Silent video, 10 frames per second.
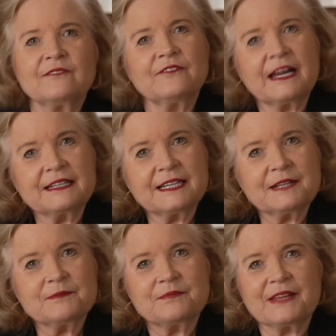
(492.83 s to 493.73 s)

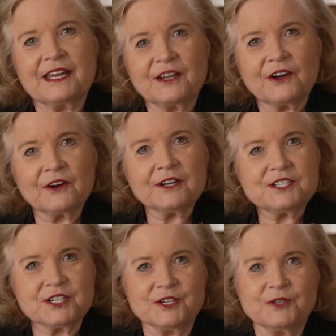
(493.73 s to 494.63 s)
Finally, I
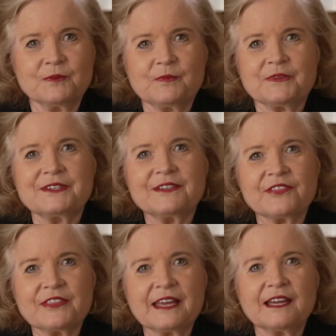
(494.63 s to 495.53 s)
encourage you to
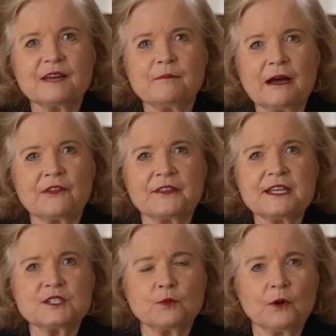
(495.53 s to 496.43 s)
think about
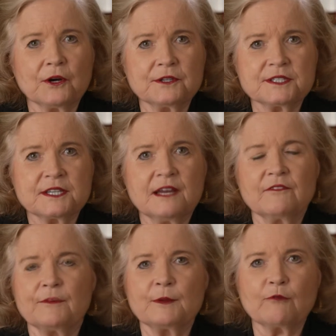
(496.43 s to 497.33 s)
these words
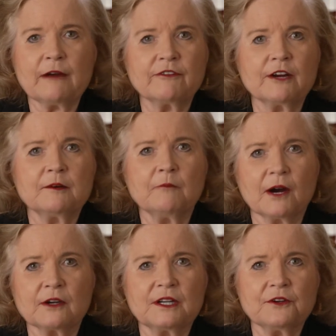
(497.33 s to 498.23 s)
from the Reverend
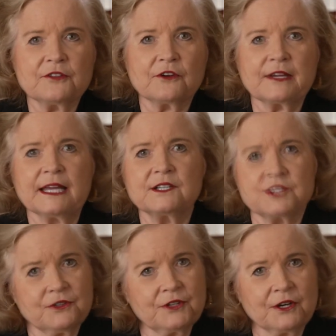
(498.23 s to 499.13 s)
Martin Luther King
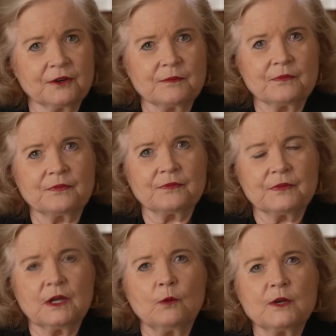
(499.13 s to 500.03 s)
Jr.,
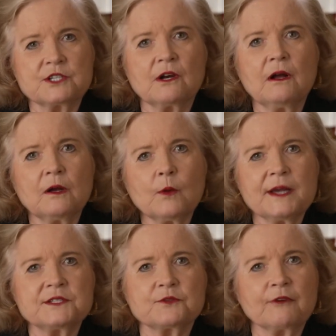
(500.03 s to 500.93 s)
which
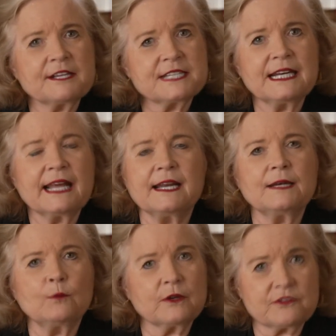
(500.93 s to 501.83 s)
always resonated
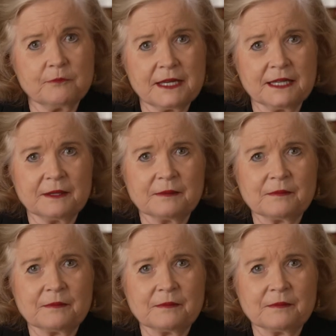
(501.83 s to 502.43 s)
with me.